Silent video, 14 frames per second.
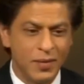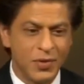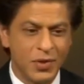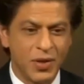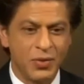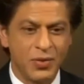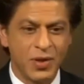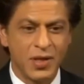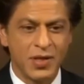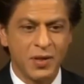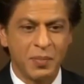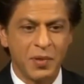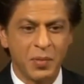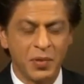so I don't
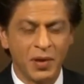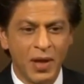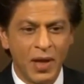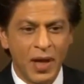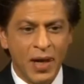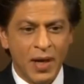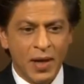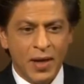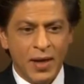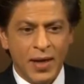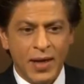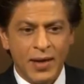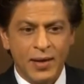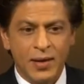disturb people.
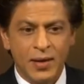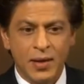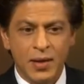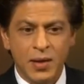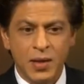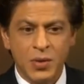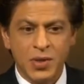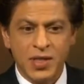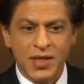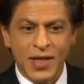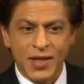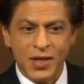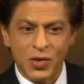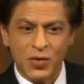And there was this
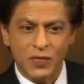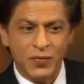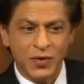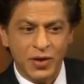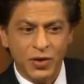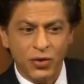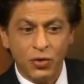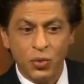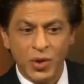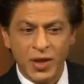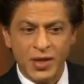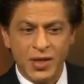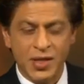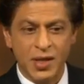case of 2
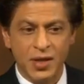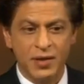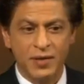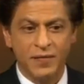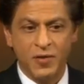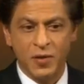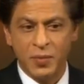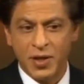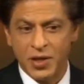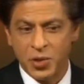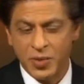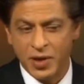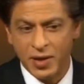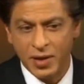kids from
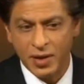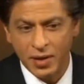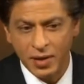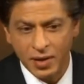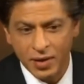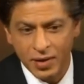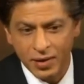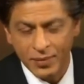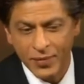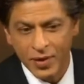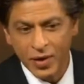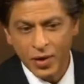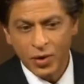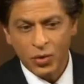Kashmir
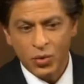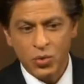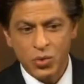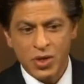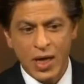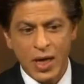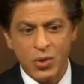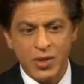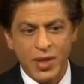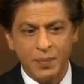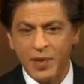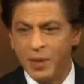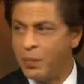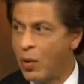whose house
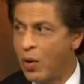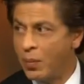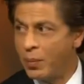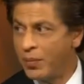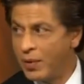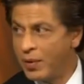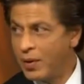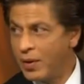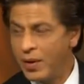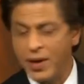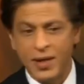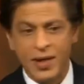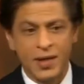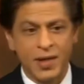had been bombed,
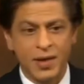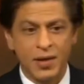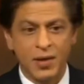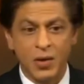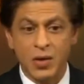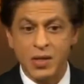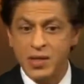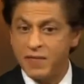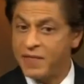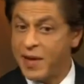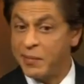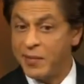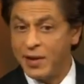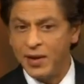and I think they lost their
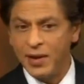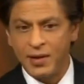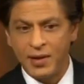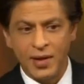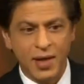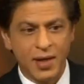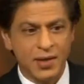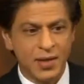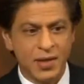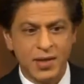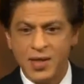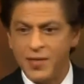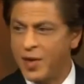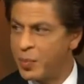family, and they had
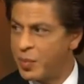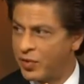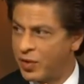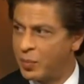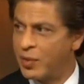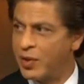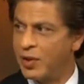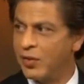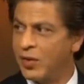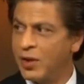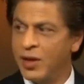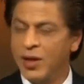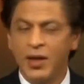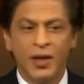60–70% burns.
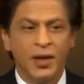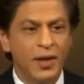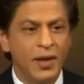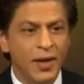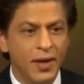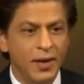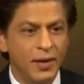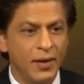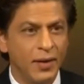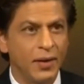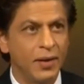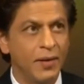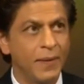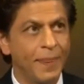And
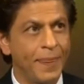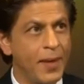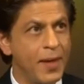at